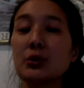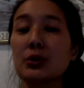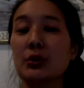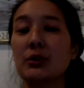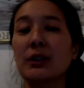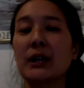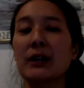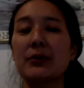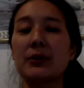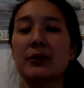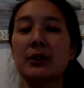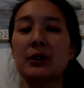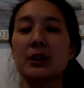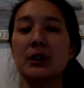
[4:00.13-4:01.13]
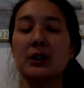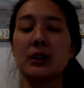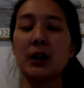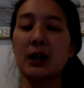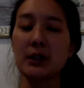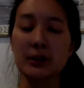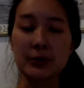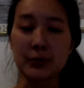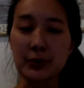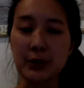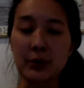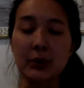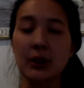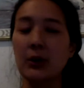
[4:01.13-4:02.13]
your left on the
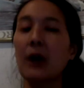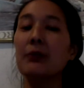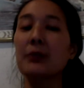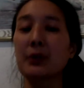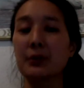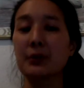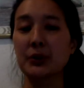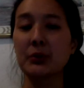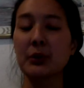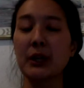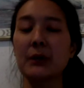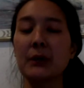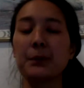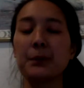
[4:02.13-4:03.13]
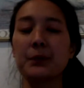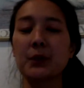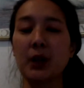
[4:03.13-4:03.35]
free, off of the freeway,